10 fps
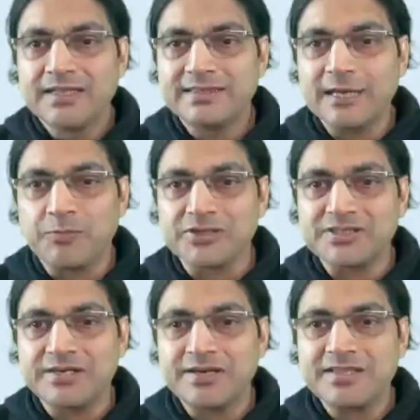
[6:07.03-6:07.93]
That
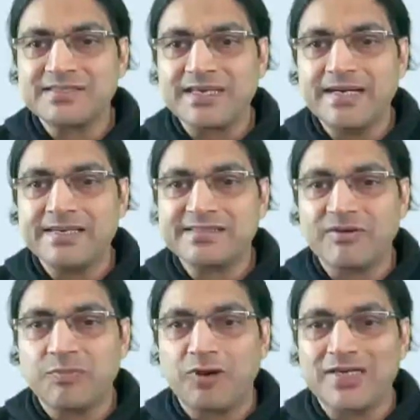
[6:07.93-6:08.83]
percentage is
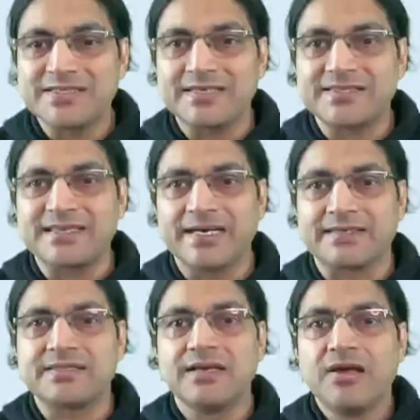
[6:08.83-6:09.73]

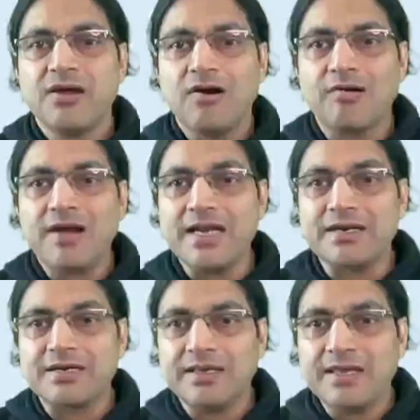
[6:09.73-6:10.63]
87.66.
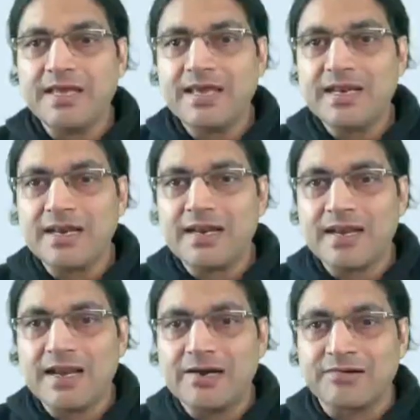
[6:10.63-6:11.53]
Alright,
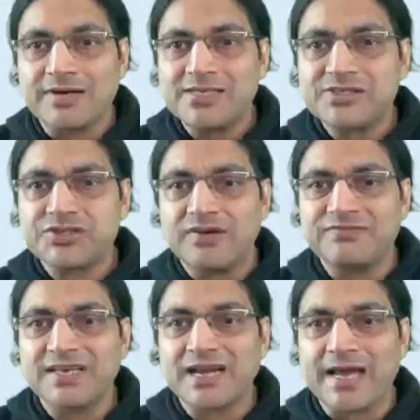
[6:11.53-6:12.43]
in rest
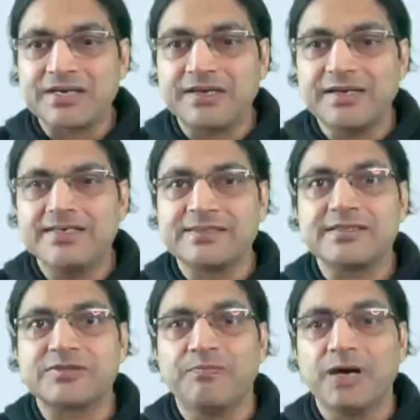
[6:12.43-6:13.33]
of the categories
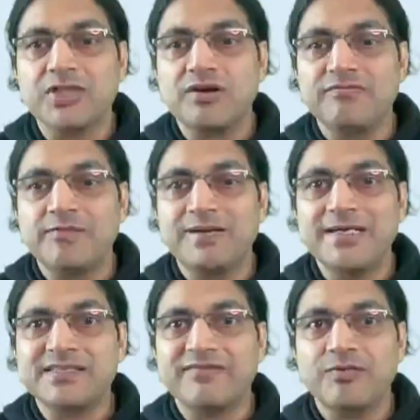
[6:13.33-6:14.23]
is much above
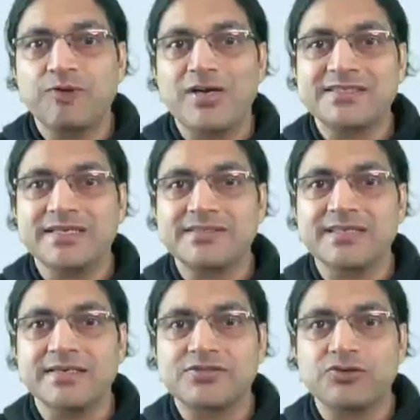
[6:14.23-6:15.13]

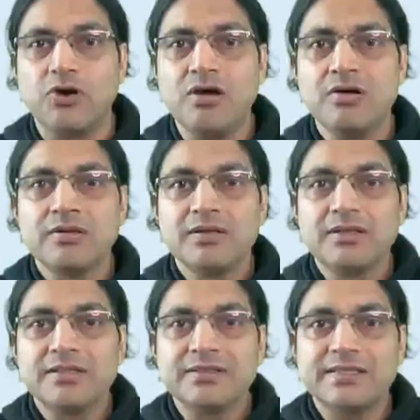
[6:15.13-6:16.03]
87.66. So,
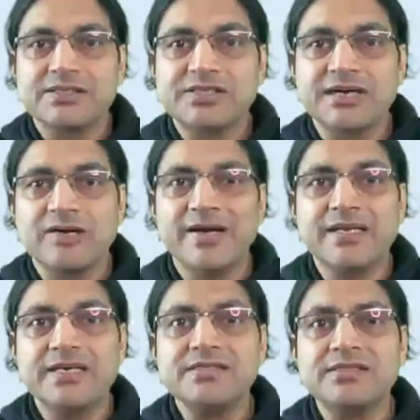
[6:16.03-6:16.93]
the
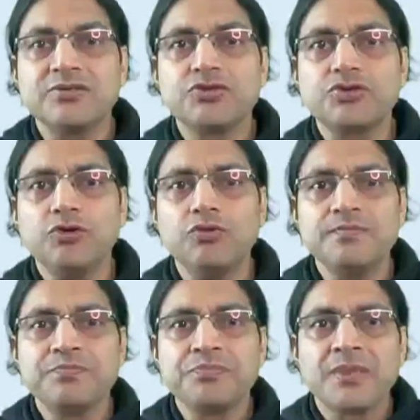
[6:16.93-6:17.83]
statement is true.
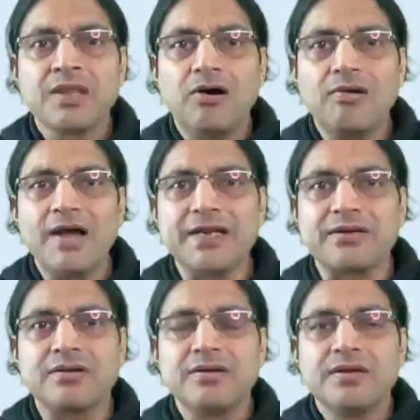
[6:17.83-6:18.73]

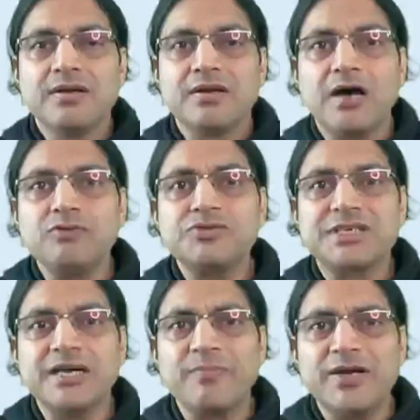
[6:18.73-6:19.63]
Alright, now
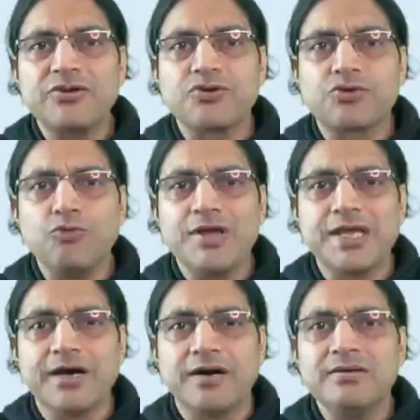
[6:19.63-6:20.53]
statement 2
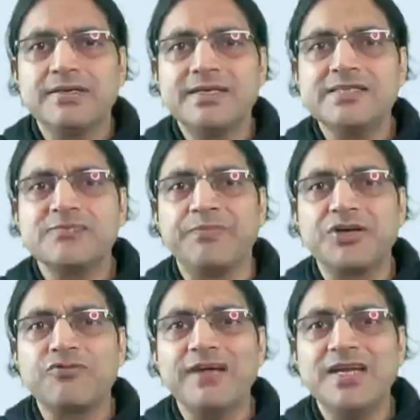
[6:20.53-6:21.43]
here is
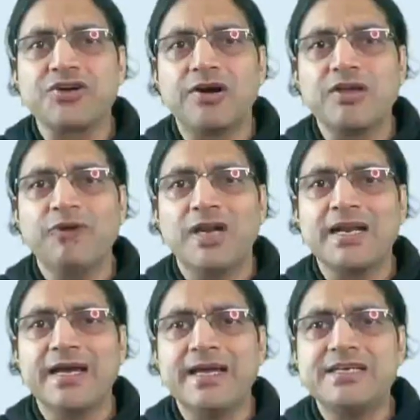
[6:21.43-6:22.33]
between 31
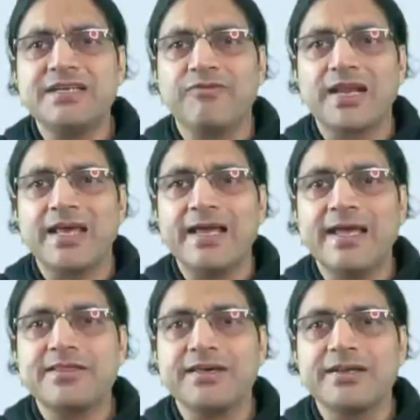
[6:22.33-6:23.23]
and 80 when
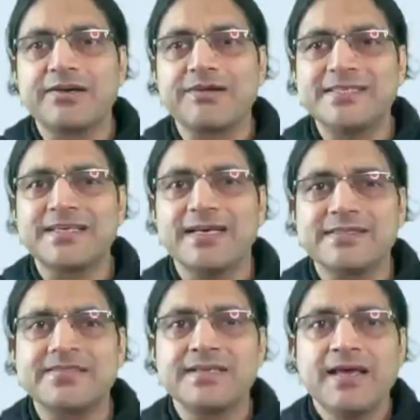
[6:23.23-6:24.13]
age
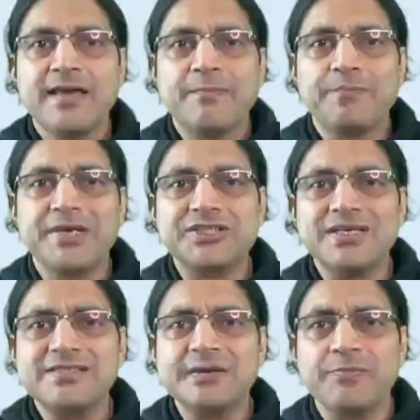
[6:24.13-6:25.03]
increases,
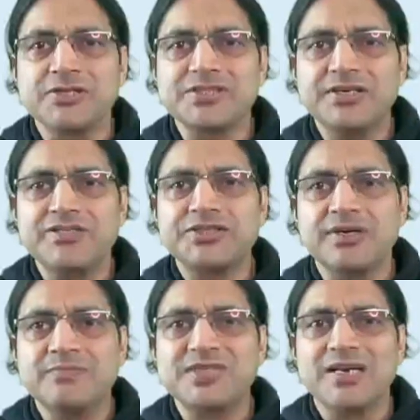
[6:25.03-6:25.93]
patients in percentage
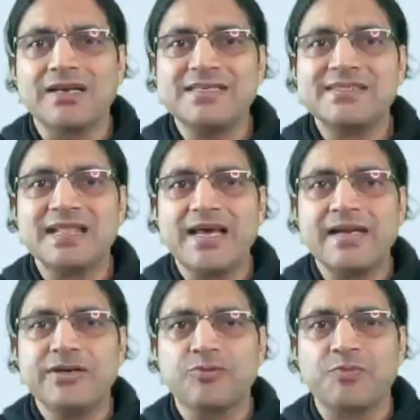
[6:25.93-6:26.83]
terms are less
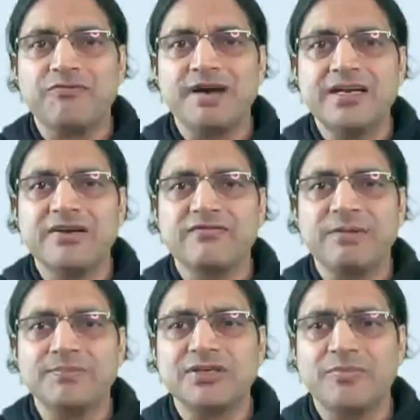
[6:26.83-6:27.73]
likely to provide
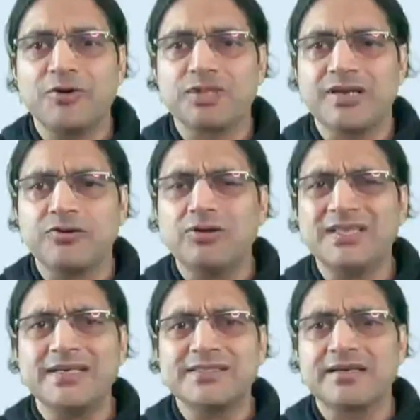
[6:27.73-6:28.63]
information about gender. No,
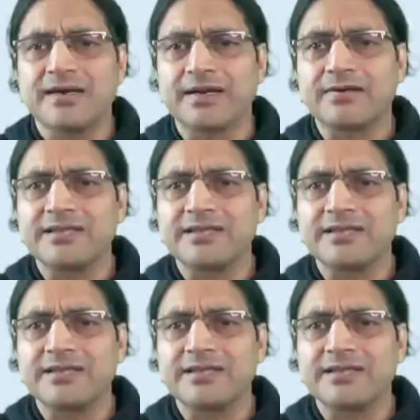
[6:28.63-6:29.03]
that is incorrect.